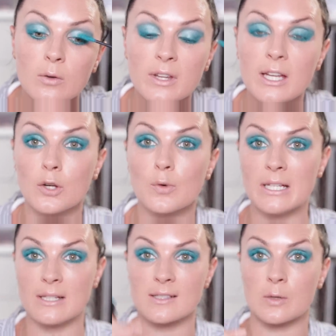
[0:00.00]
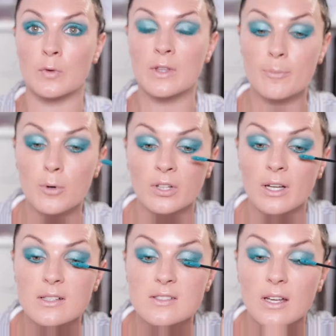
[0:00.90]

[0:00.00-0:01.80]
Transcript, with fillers: all the ingredients that were in the products.